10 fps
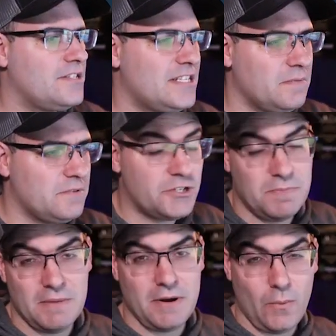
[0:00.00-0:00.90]
Since it was just
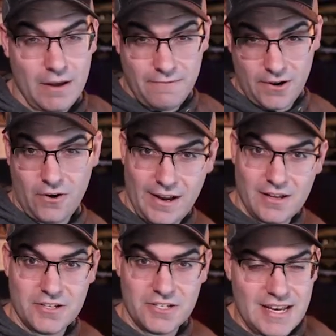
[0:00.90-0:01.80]
me and my wife on our
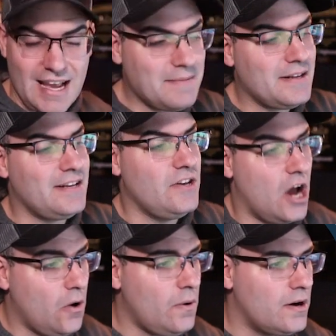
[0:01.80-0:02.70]
LLC, I did
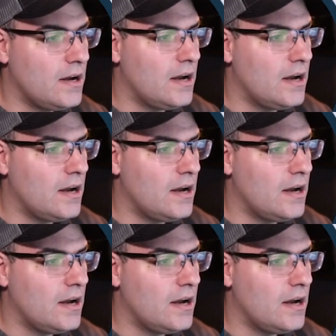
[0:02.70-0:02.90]
no.